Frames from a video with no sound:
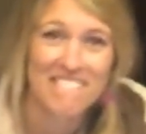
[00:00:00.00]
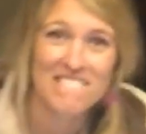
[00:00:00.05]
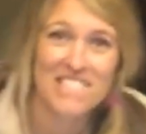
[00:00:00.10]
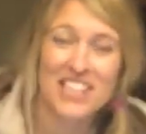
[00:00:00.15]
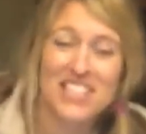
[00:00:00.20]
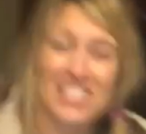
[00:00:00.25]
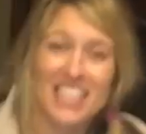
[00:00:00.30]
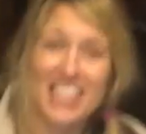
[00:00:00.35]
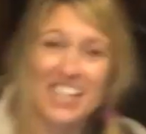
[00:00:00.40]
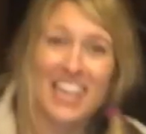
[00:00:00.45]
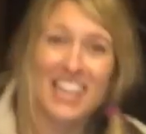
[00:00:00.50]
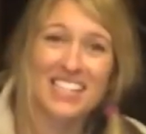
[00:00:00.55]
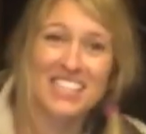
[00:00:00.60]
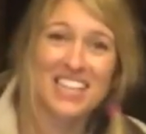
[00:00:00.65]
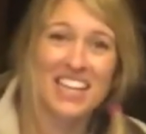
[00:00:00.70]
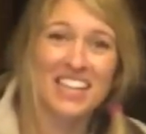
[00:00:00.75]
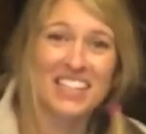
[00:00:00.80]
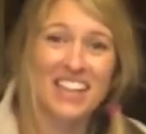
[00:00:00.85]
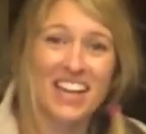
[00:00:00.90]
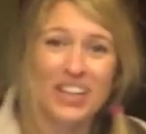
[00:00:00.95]
It's like
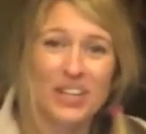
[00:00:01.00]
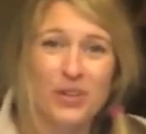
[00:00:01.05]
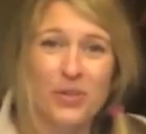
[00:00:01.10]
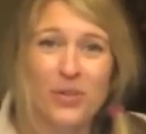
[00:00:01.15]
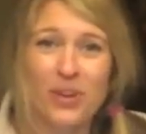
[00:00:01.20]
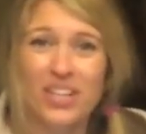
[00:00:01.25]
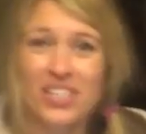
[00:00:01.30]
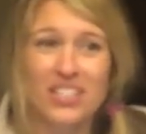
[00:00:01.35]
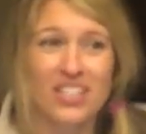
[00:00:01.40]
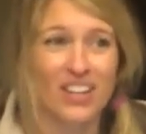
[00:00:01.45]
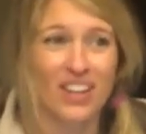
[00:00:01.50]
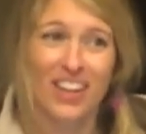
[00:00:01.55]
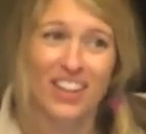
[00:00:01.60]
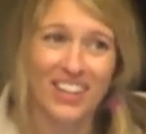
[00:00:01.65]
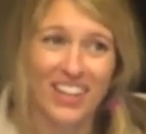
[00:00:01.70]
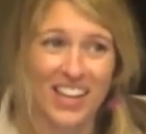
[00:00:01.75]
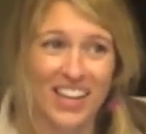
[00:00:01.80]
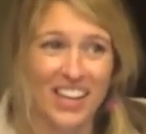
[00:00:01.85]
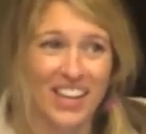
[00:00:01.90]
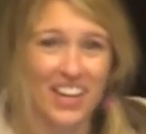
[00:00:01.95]
goddamn 9 degrees here.
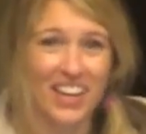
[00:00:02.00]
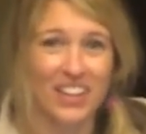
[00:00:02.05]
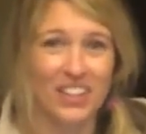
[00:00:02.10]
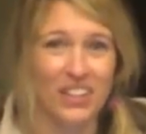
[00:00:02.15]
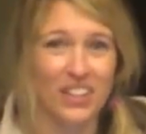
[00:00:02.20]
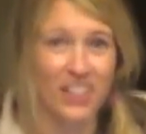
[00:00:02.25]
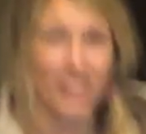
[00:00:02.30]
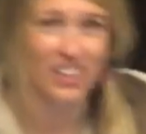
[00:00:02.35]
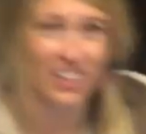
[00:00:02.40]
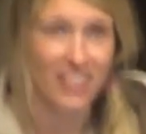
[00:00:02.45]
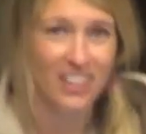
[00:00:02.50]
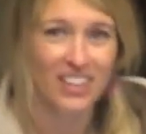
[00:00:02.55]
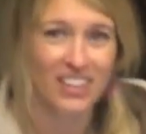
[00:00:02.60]
I can't handle it.